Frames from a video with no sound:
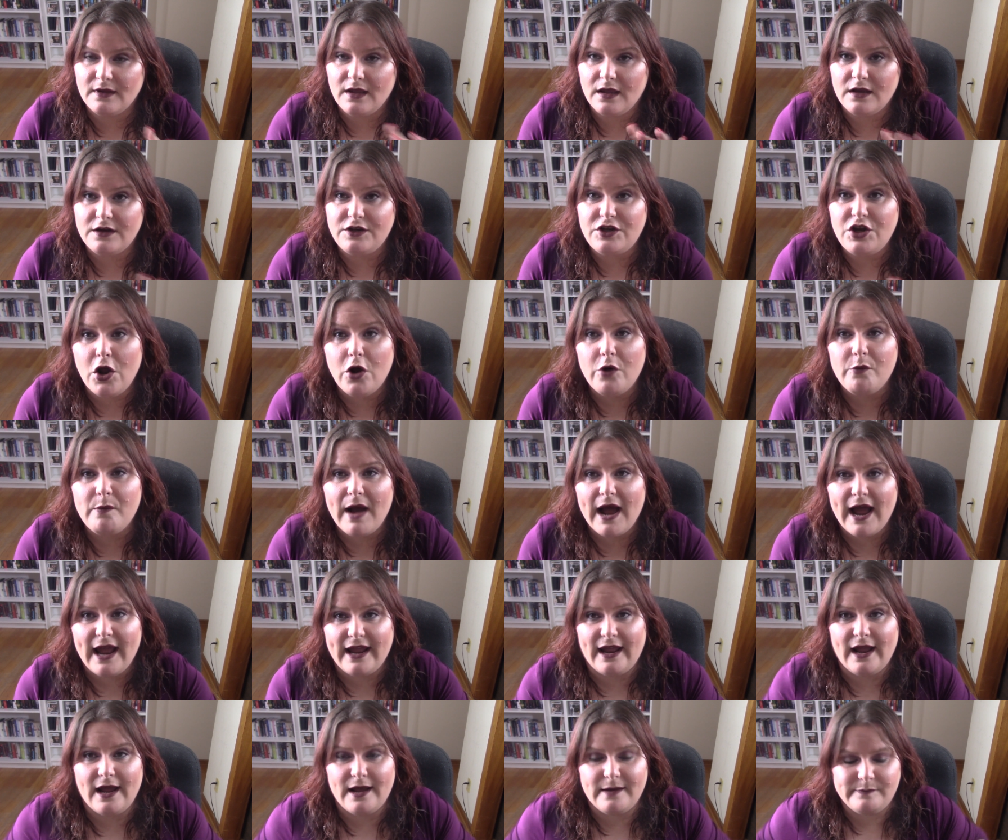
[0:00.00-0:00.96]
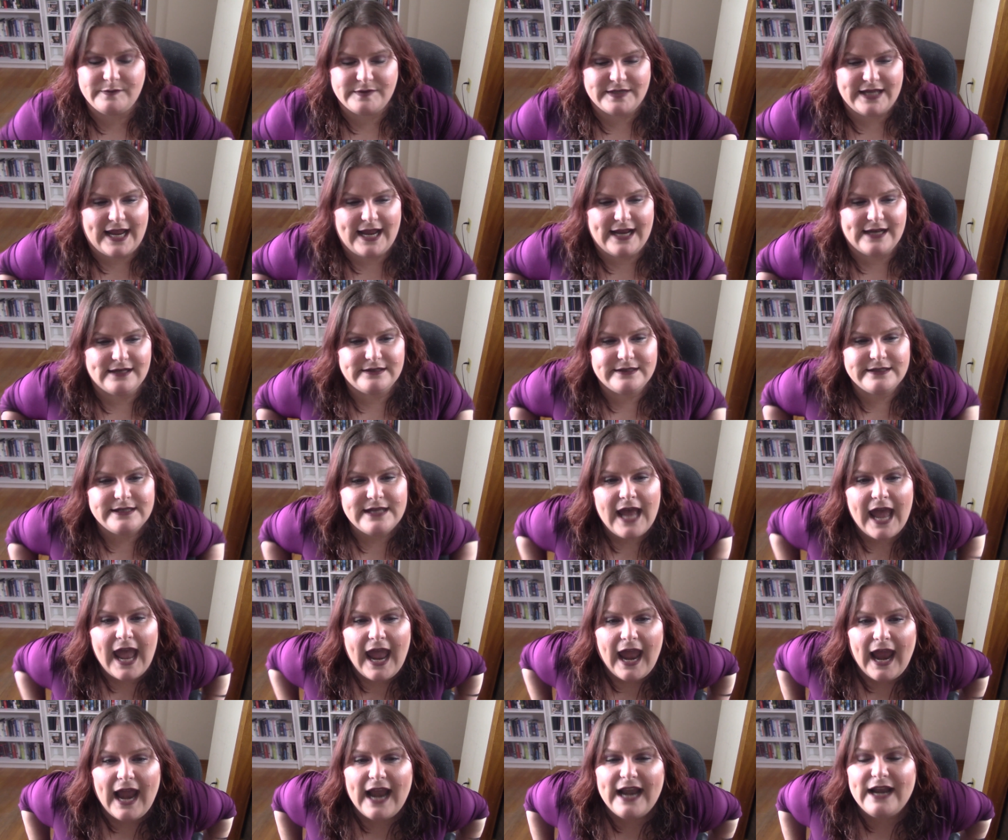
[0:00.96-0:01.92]
no-buy update,
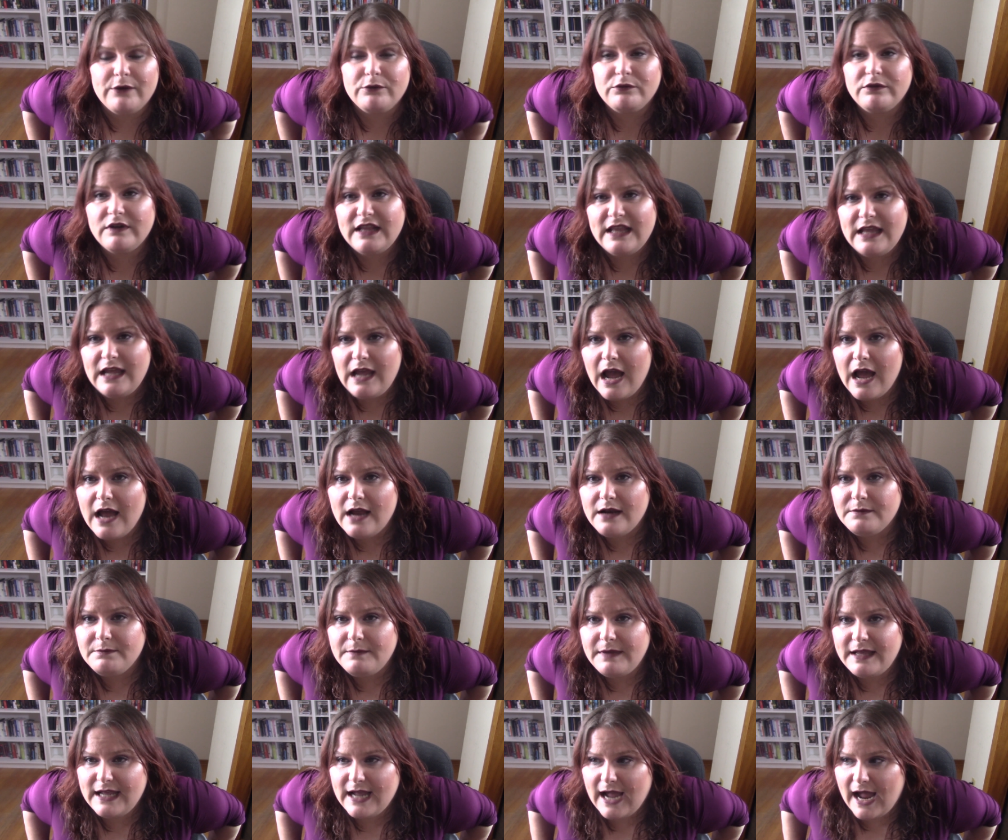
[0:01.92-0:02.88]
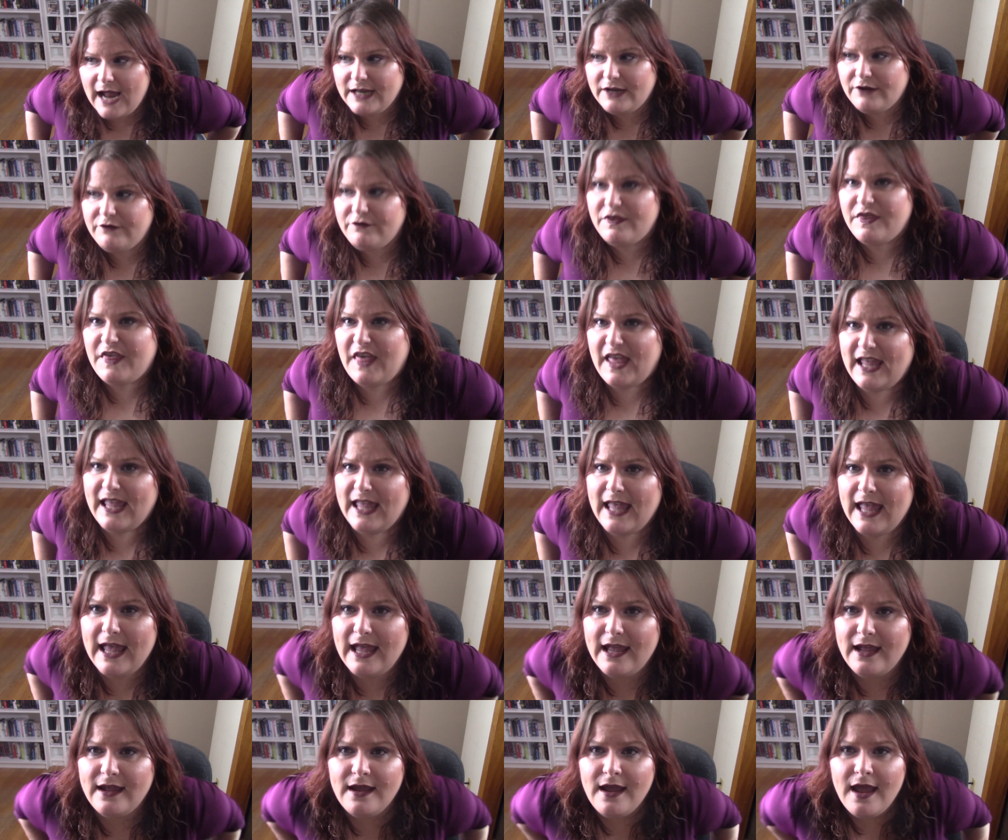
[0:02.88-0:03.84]
and it really got me kind of
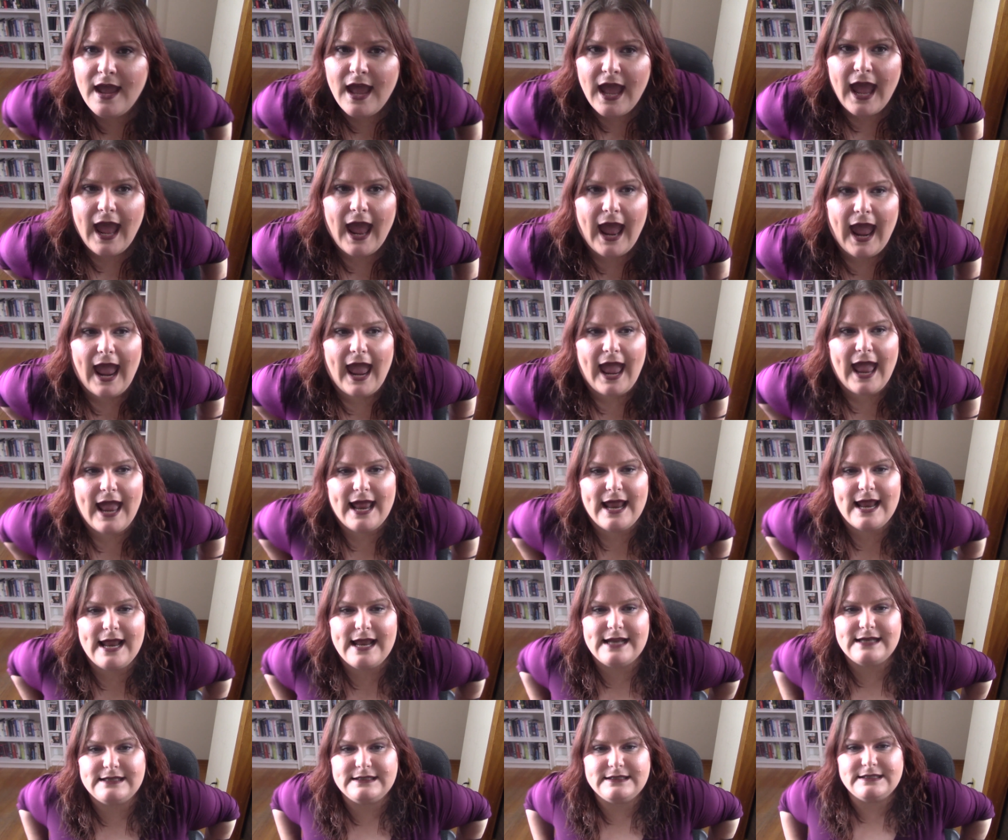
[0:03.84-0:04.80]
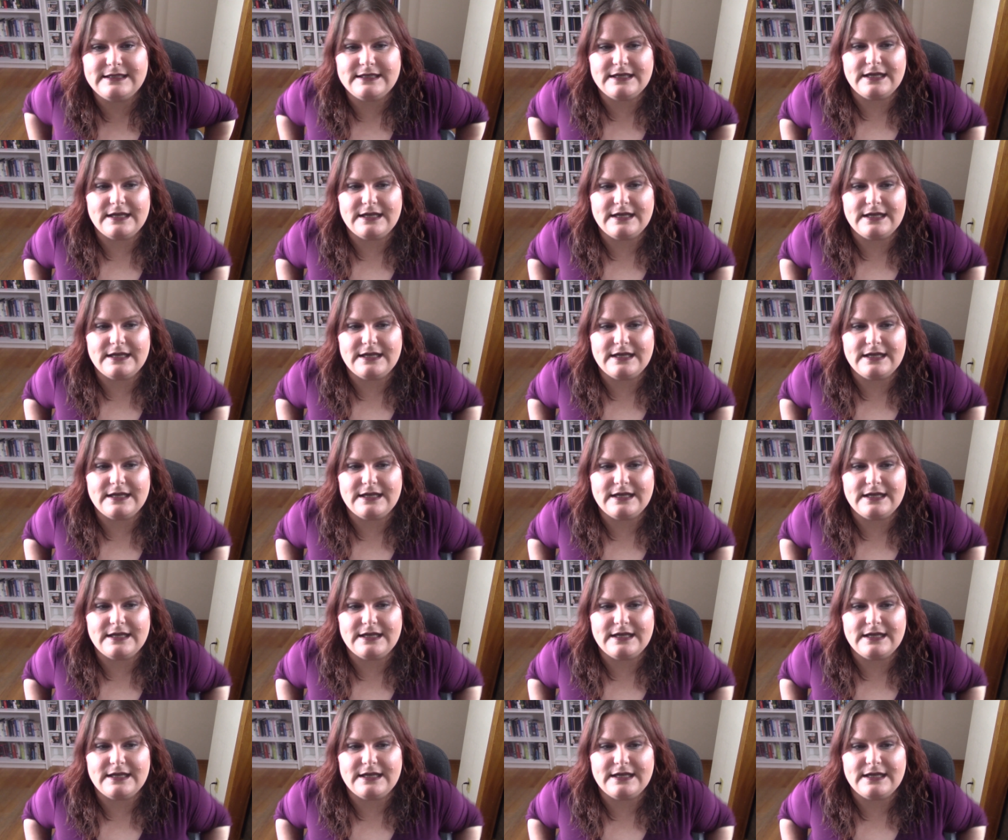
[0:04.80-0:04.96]
thinking. And